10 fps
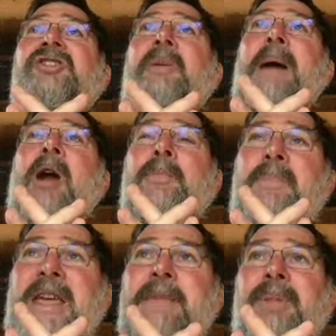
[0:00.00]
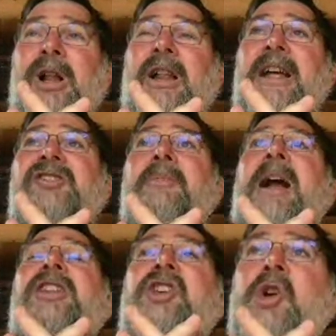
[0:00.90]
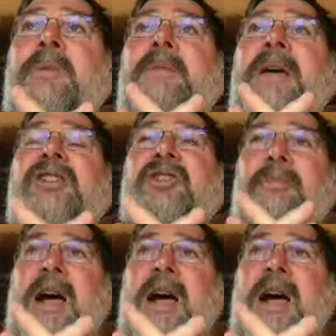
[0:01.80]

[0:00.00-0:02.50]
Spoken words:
is about people. It's about human mental